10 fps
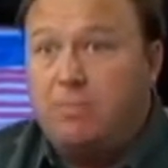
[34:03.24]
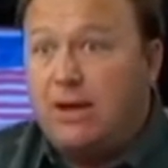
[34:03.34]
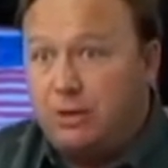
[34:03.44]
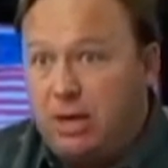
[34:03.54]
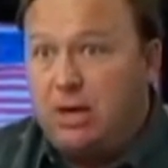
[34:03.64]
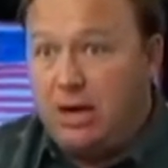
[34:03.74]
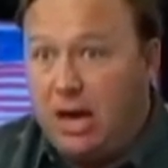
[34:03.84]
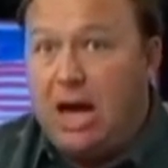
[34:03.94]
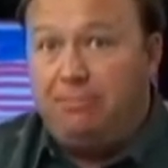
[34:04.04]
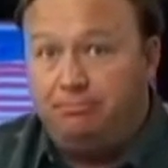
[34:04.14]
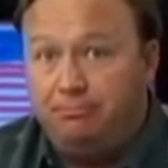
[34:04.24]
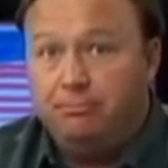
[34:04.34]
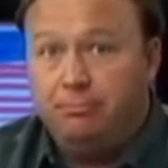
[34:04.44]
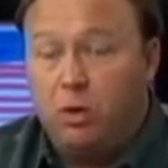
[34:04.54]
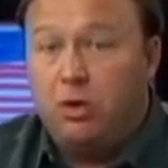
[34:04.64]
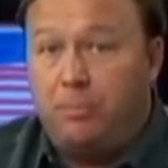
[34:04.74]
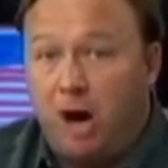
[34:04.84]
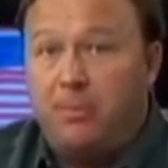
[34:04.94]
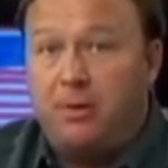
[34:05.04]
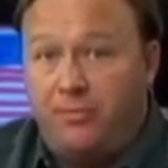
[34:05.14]
Can you imagine being a cop or a
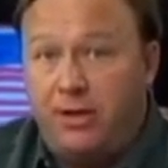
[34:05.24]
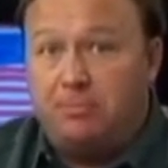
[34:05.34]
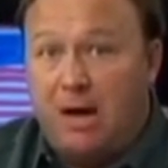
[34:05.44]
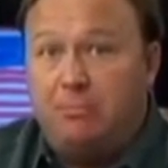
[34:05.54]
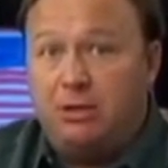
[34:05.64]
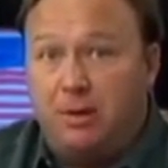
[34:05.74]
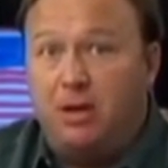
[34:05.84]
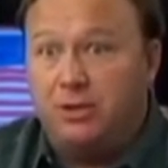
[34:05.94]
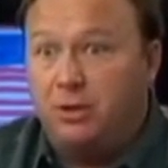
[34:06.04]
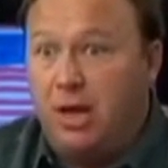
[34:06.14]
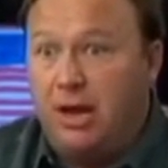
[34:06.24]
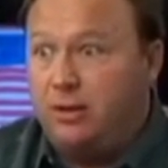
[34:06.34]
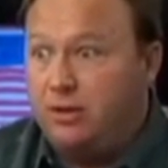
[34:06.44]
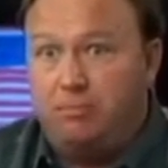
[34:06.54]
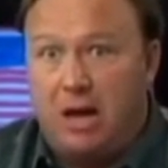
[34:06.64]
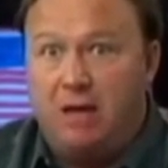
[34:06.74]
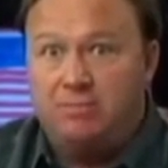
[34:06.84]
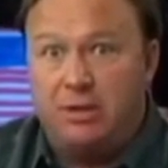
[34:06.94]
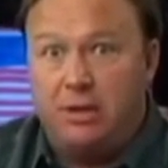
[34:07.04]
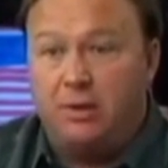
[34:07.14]
Department of Defense bomb disposal, and you're like, these are
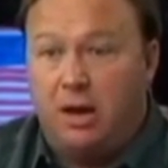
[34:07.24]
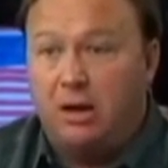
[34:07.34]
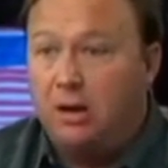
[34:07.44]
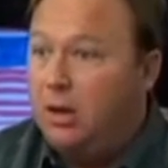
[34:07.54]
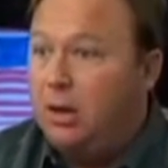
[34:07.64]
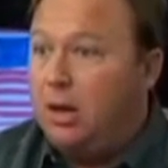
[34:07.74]
bombs in here. And they're like,